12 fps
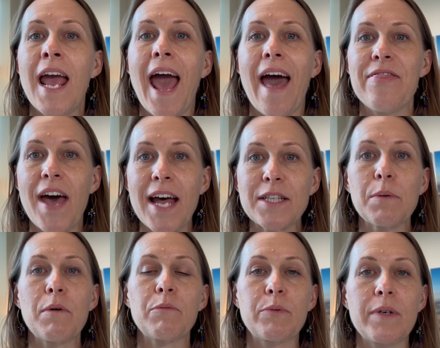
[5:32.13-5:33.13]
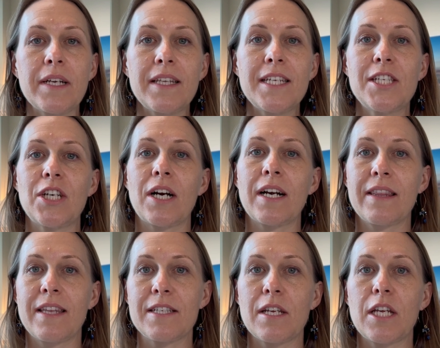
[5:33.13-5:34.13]
And that's what really started
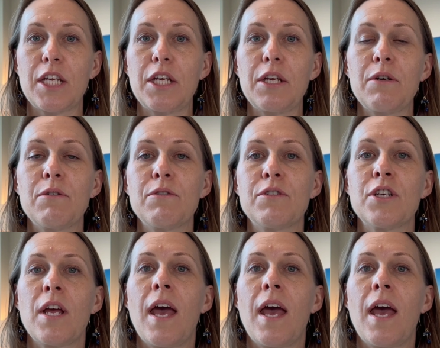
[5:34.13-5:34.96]
this huge